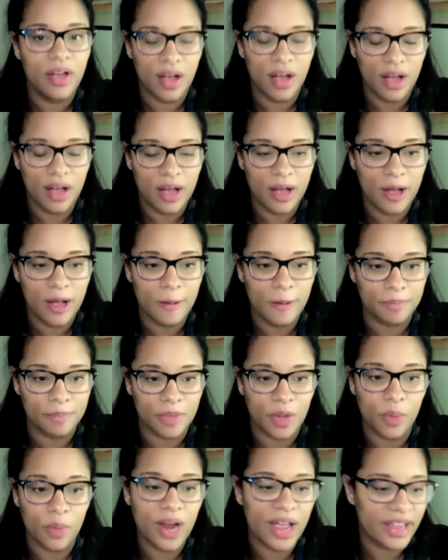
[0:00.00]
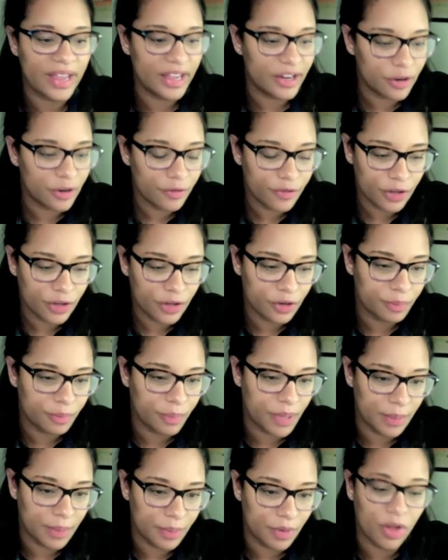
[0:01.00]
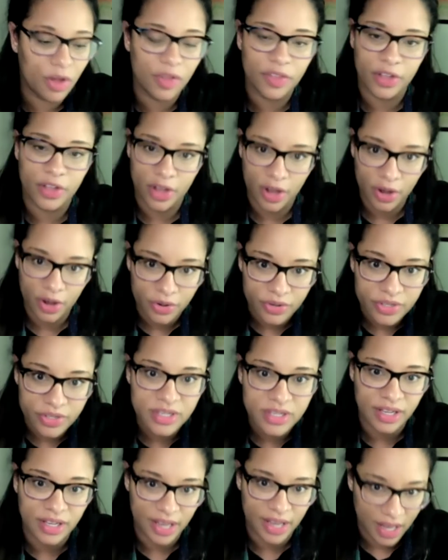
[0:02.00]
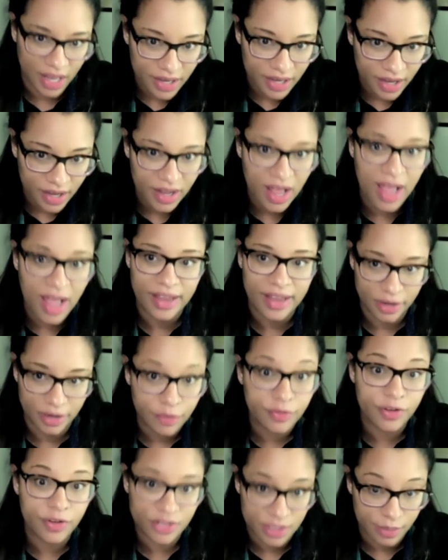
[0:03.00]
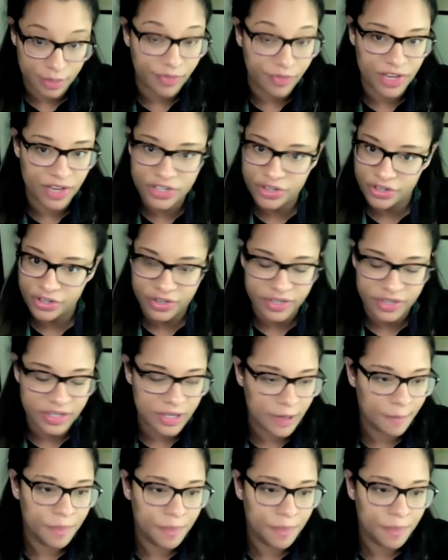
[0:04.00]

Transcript: Um, when I interviewed people on the coast in Kenya, I interviewed some fishers